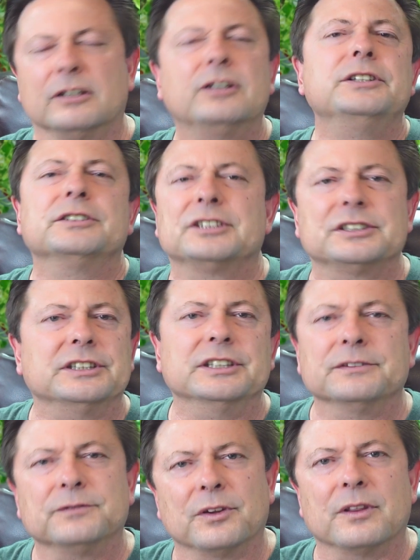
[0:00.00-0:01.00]
oh, you're just in
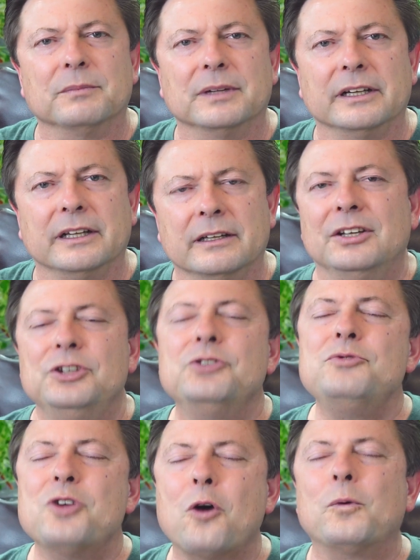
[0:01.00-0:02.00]
it for the money. You
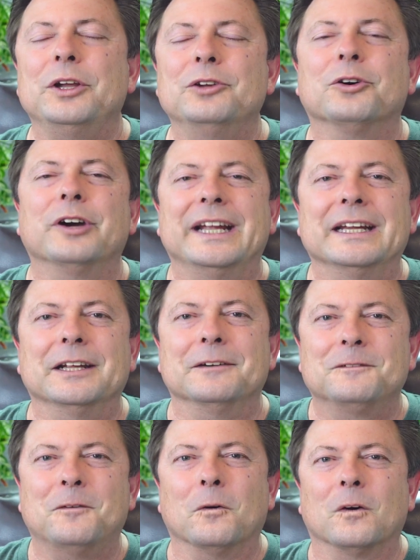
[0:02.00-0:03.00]
know what you're in it
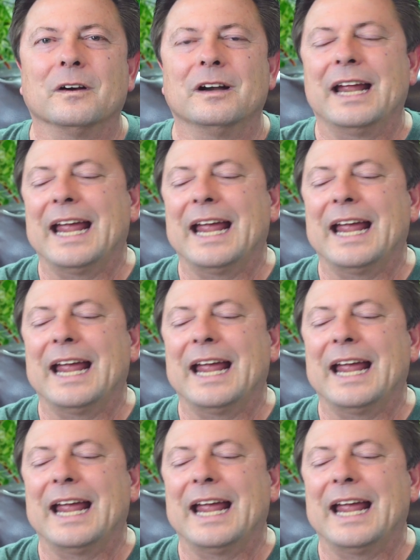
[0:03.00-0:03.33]
for.